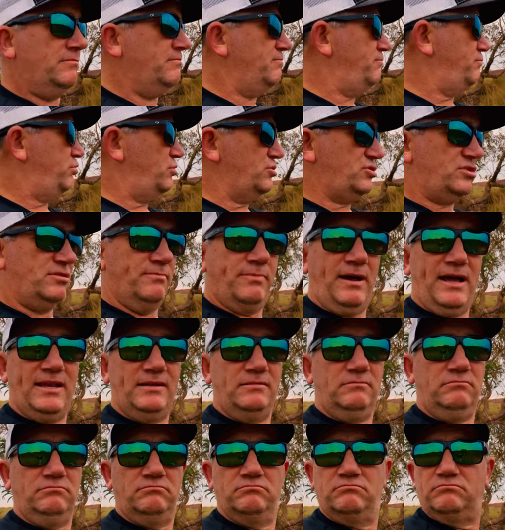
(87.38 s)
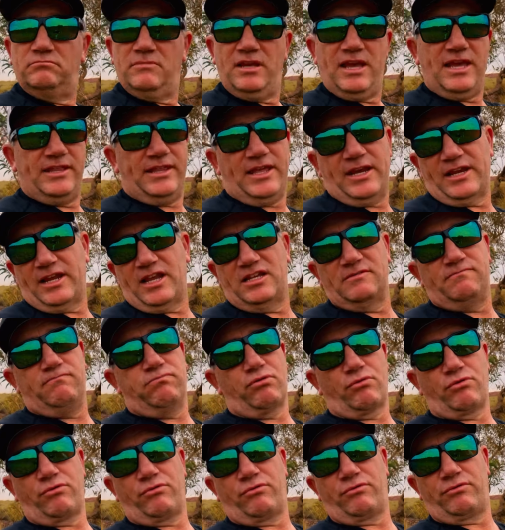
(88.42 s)
push the button. And then it goes
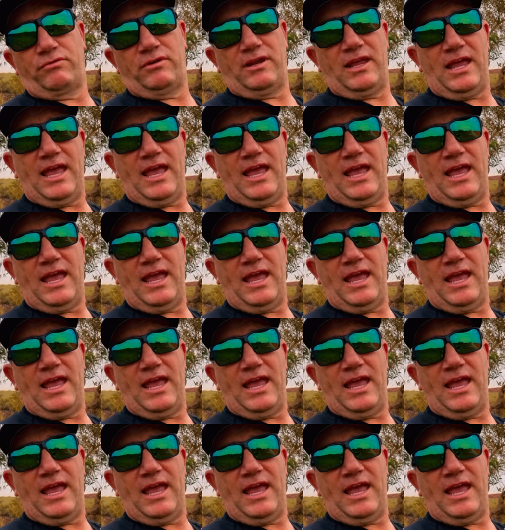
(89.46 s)
brrr,